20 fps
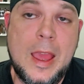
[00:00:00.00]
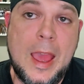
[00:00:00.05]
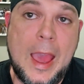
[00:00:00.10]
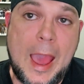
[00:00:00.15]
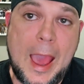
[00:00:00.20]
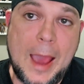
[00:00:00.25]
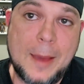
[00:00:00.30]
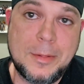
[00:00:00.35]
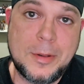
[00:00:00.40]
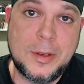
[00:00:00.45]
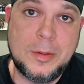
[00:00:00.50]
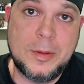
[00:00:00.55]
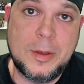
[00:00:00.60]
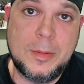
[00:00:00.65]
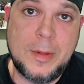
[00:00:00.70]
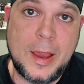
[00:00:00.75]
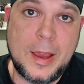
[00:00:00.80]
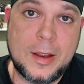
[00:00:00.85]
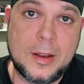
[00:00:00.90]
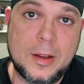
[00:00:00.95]
Happy to be
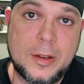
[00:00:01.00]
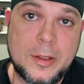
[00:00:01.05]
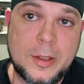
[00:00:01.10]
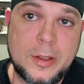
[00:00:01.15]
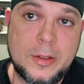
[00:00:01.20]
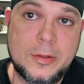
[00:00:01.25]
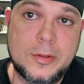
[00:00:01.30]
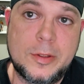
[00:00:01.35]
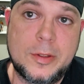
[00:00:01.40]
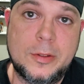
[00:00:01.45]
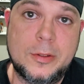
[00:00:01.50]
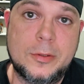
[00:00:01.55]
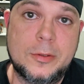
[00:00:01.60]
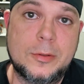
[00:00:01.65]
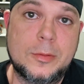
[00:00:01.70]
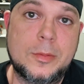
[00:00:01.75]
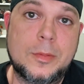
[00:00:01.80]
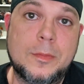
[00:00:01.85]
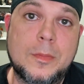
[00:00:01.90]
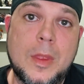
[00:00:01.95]
back on
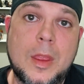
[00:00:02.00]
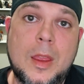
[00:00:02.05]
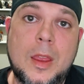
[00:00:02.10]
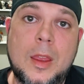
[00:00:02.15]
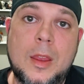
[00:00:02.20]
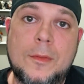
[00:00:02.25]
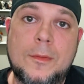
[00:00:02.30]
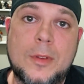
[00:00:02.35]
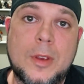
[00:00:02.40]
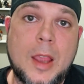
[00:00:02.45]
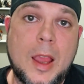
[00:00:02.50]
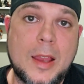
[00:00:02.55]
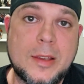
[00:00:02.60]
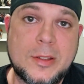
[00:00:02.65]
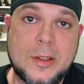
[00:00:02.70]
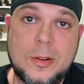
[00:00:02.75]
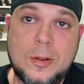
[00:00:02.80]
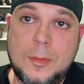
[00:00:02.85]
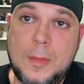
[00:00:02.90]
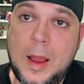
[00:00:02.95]
YouTube. If you guys
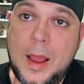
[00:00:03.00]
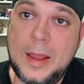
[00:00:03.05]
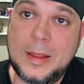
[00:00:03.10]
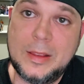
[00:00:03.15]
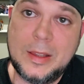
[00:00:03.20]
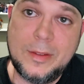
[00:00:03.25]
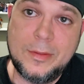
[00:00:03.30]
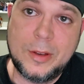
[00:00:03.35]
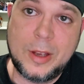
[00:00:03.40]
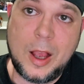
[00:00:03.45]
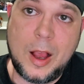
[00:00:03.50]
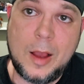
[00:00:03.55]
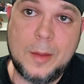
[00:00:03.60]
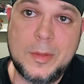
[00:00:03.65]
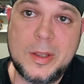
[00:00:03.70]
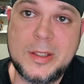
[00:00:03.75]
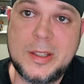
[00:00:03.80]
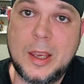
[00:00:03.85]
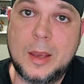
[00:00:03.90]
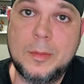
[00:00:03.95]
don't mind, leave a
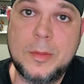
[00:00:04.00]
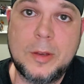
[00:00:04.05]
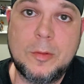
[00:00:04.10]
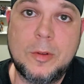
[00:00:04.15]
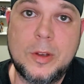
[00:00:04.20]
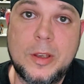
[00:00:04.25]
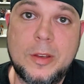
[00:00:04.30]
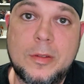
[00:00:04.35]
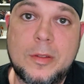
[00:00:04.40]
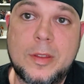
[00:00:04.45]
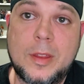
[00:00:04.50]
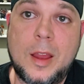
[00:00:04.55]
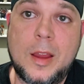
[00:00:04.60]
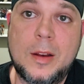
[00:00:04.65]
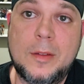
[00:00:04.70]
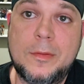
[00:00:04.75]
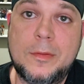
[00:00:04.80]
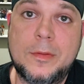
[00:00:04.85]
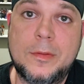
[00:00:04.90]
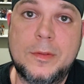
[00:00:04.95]
comment. Tell me what you thought
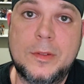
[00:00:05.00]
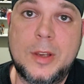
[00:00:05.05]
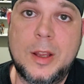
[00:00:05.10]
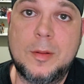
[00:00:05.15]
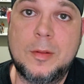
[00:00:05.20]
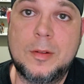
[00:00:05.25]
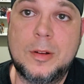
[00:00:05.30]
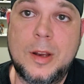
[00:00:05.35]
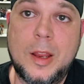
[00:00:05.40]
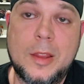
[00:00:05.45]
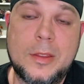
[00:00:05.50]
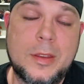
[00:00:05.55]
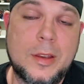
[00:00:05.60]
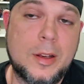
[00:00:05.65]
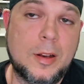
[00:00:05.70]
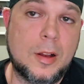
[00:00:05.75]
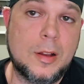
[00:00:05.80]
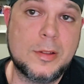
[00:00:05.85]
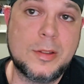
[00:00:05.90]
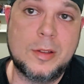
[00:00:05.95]
of Double or
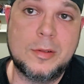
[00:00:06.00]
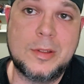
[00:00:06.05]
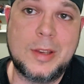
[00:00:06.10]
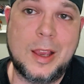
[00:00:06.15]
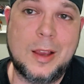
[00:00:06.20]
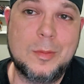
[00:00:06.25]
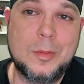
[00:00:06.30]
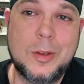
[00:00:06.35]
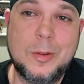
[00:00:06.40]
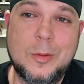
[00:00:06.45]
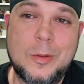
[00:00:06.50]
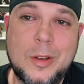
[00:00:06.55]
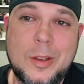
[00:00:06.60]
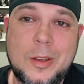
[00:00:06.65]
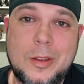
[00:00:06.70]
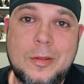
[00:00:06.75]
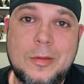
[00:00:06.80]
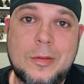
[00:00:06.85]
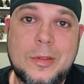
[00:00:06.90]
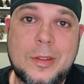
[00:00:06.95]
Nothing. Also, tell me what
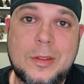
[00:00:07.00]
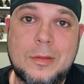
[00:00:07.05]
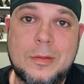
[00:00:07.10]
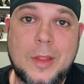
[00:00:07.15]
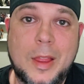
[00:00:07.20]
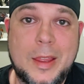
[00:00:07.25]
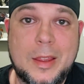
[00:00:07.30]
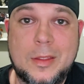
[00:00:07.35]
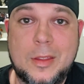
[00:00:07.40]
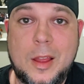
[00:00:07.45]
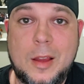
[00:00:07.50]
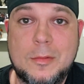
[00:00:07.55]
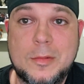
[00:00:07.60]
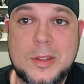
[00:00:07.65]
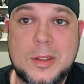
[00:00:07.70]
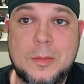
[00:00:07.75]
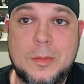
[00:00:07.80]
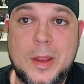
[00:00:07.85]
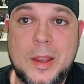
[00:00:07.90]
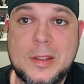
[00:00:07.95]
you thought
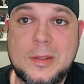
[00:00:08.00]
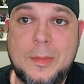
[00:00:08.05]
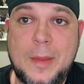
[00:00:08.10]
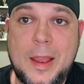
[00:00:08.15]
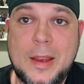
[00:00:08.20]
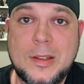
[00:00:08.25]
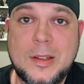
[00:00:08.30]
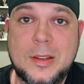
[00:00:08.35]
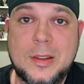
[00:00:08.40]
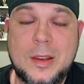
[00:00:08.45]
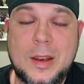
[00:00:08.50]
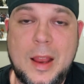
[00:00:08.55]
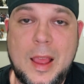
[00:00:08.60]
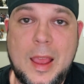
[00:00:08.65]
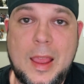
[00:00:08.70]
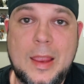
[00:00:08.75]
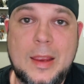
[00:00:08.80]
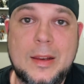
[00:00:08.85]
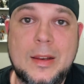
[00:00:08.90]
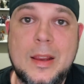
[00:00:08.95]
was the best match of the
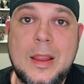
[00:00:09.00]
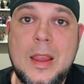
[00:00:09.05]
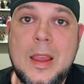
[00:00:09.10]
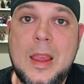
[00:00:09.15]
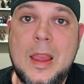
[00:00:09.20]
night.